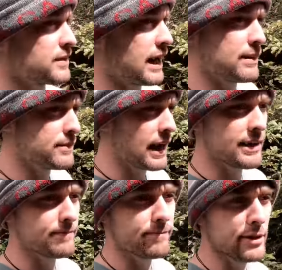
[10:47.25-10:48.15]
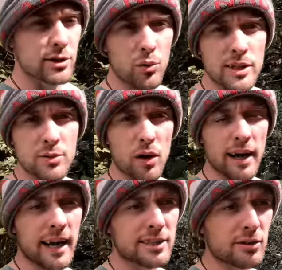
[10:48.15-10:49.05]
um, I, there's no reason why
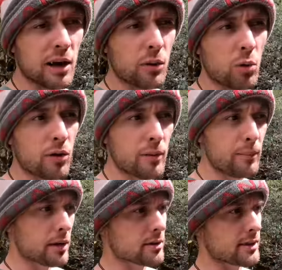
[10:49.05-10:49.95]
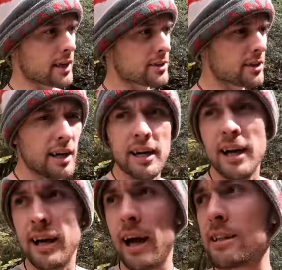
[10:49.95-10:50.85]
I can't do that well with a metal detector
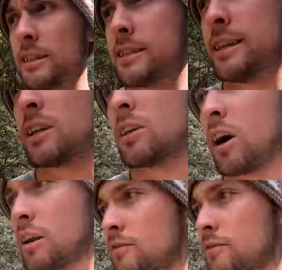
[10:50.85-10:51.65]
and I actually see a lot